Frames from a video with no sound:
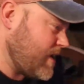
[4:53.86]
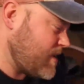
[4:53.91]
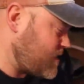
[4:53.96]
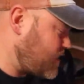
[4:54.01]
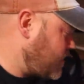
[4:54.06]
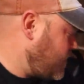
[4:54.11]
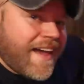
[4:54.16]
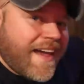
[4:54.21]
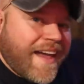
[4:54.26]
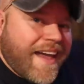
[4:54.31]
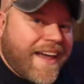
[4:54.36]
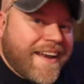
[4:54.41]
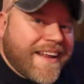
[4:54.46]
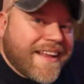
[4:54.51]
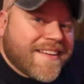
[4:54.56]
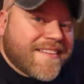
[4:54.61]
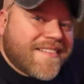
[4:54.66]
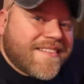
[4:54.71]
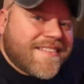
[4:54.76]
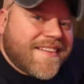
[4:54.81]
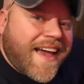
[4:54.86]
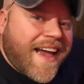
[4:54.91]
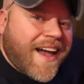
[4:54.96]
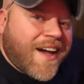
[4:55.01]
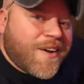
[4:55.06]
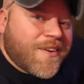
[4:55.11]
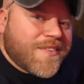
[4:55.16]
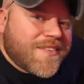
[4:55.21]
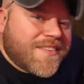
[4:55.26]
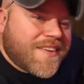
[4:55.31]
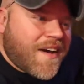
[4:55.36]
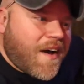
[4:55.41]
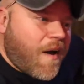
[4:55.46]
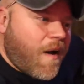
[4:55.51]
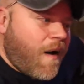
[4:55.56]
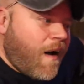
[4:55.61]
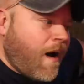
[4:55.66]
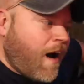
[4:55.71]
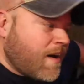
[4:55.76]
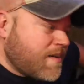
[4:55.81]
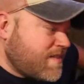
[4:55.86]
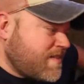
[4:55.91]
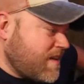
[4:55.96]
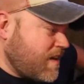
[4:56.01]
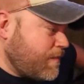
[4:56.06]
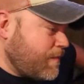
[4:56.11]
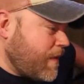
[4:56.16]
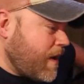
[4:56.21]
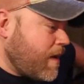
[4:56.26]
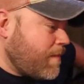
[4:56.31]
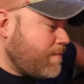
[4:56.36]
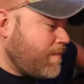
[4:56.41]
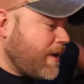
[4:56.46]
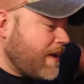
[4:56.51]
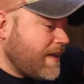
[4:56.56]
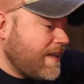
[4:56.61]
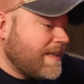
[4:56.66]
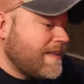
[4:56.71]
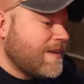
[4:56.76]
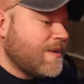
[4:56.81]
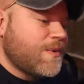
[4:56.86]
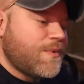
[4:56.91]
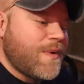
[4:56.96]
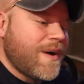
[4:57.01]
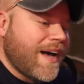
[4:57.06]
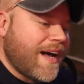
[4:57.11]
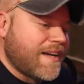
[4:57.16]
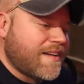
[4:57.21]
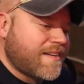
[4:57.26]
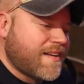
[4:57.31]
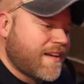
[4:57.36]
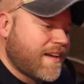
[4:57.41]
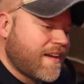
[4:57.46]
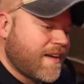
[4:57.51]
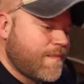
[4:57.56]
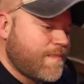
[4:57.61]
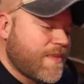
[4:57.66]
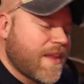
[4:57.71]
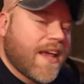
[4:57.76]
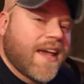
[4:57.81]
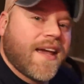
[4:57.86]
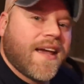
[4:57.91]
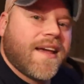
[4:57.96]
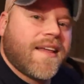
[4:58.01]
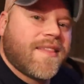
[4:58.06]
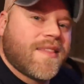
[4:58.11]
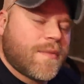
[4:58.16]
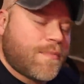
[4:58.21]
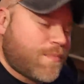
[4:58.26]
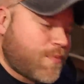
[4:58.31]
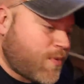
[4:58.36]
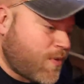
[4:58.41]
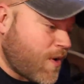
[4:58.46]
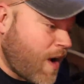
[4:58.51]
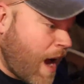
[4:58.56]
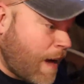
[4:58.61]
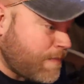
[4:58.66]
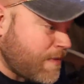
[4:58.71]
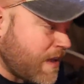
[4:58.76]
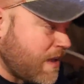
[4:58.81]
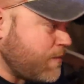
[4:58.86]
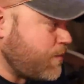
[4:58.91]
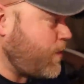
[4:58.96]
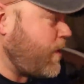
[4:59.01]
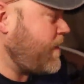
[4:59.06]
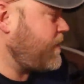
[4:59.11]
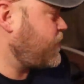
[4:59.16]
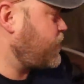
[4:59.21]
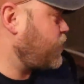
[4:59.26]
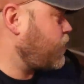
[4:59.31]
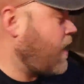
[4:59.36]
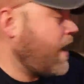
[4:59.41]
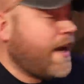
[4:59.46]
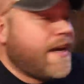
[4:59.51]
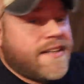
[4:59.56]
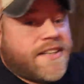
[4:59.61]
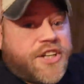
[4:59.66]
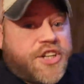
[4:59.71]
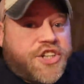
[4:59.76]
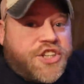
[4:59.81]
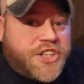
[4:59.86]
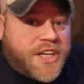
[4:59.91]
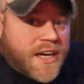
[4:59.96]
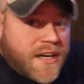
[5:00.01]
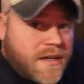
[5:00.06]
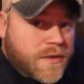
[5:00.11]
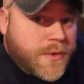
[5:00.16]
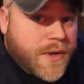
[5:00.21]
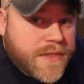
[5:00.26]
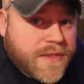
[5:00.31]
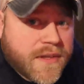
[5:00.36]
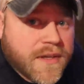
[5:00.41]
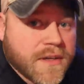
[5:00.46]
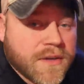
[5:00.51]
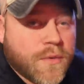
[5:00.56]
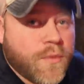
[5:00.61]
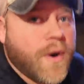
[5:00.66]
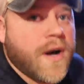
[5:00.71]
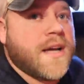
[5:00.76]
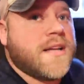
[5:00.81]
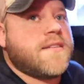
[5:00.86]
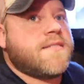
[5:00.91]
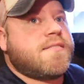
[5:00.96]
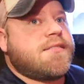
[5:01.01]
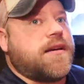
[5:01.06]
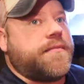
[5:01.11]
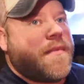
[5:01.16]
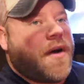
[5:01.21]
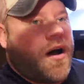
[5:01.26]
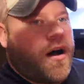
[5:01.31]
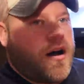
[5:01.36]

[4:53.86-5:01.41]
it. And it sounds awesome. But you know what? The problem with trying to share with you what some